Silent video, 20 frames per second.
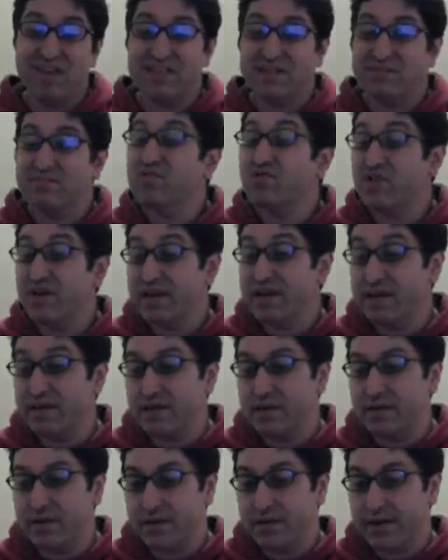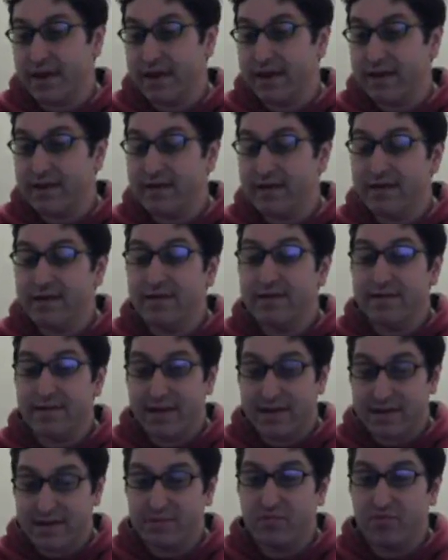that's pretty good, okay?
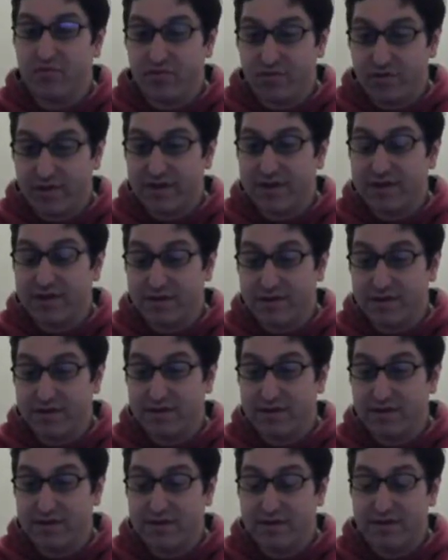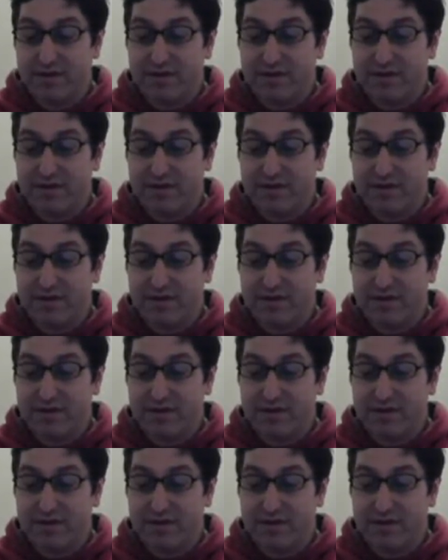That's pretty good.